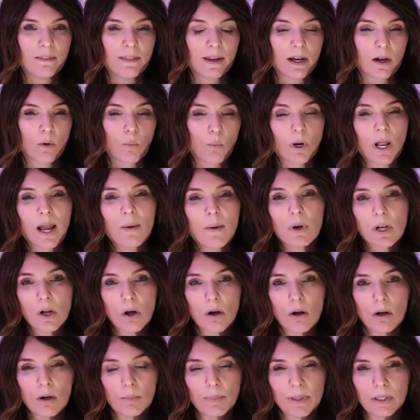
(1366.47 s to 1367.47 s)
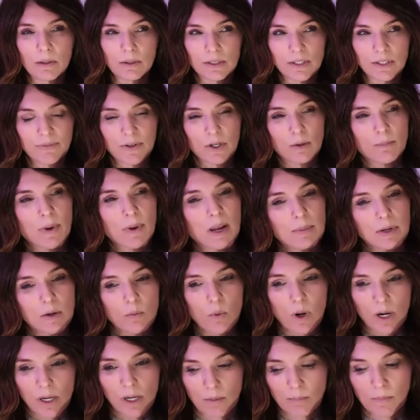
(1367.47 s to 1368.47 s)
there, what I would call appeal to fear. Maybe you
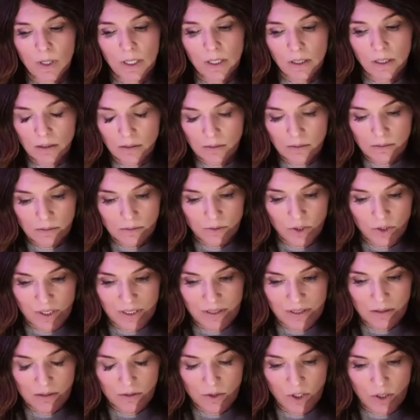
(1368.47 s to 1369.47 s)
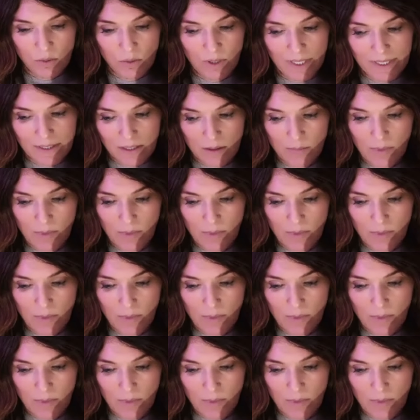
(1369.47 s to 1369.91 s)
want, want to just generalize it,